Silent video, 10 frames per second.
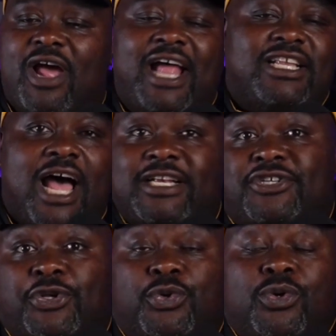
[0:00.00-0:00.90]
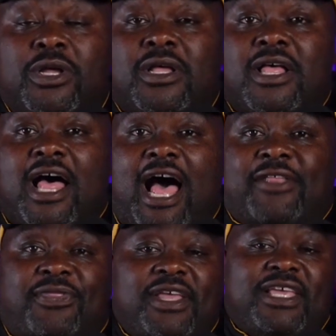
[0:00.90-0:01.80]
I do. I
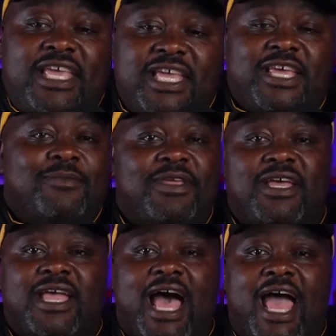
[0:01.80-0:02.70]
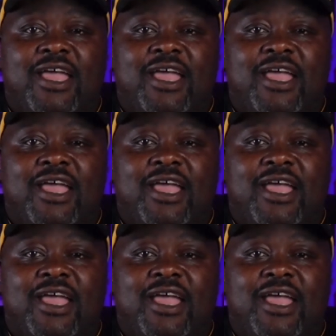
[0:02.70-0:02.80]
think he can be a guy.